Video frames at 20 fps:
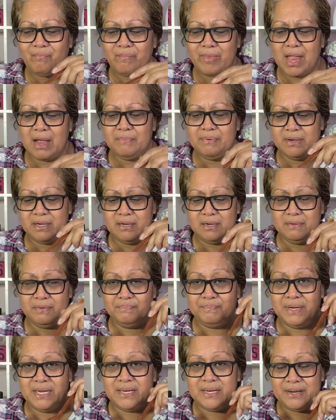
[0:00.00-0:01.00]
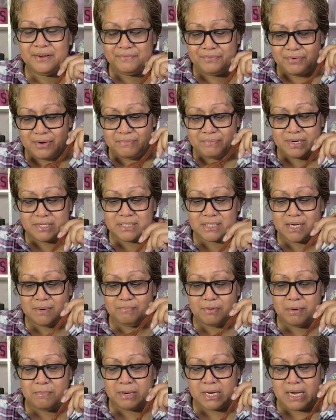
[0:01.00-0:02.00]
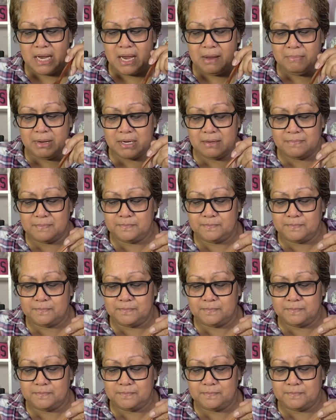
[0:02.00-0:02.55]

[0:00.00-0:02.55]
I better be careful. I might say bumagammon.